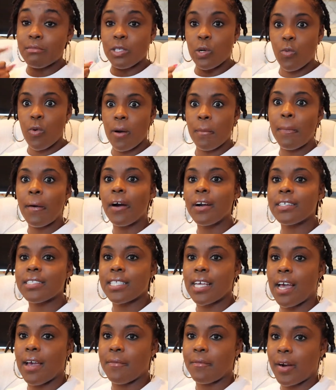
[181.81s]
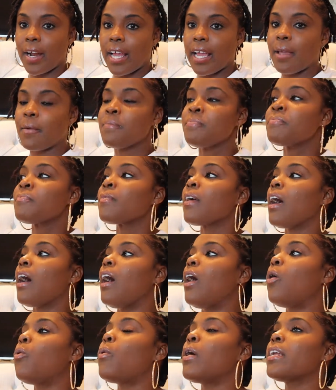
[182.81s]
and 1 part-time, right?
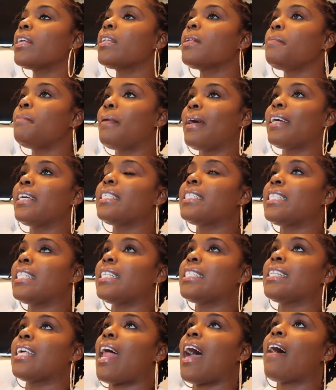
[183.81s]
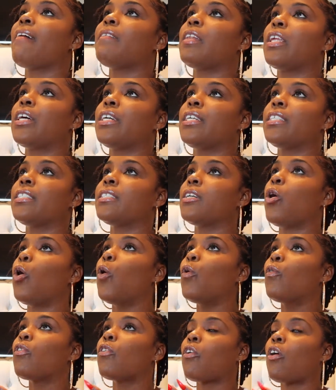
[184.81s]
One of the biggest things that I've learned
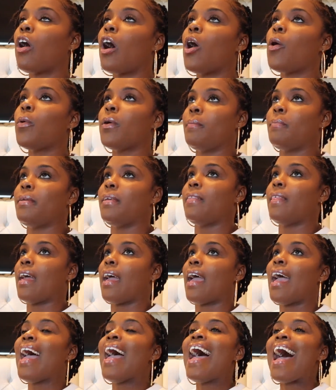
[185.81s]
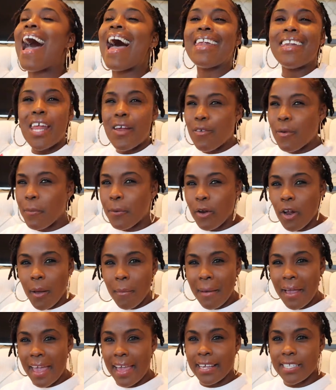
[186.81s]
overall would be that I never put all
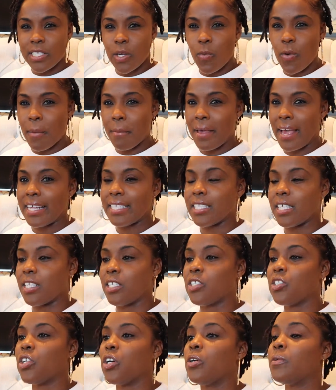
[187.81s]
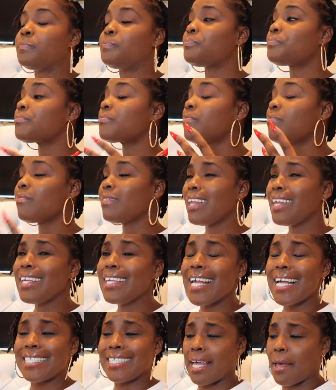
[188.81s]
my eggs in one basket. So
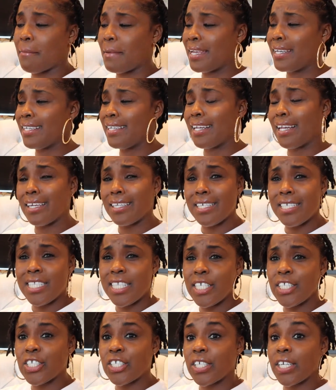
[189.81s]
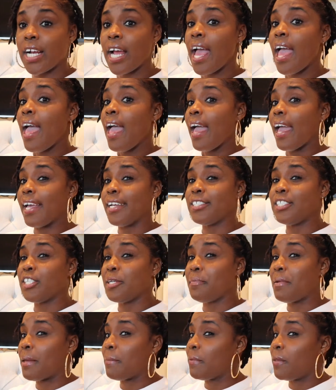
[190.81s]
yes, I may need a lead teacher and she
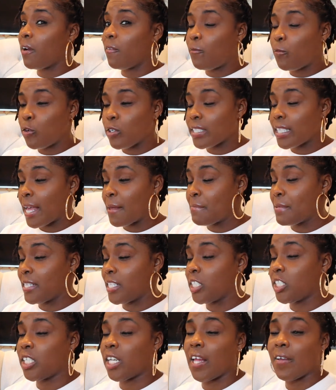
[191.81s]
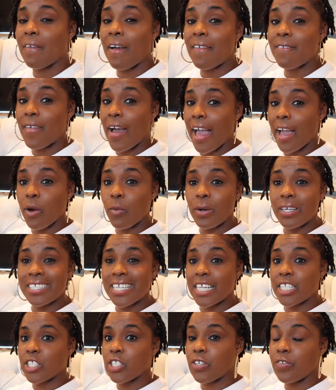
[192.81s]
may be a full-time position. If I find one,
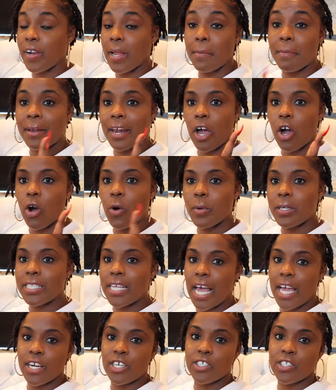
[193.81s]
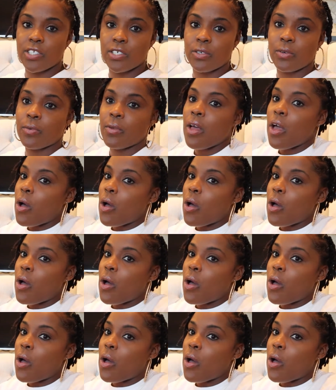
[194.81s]
that's great, but I always hire 2.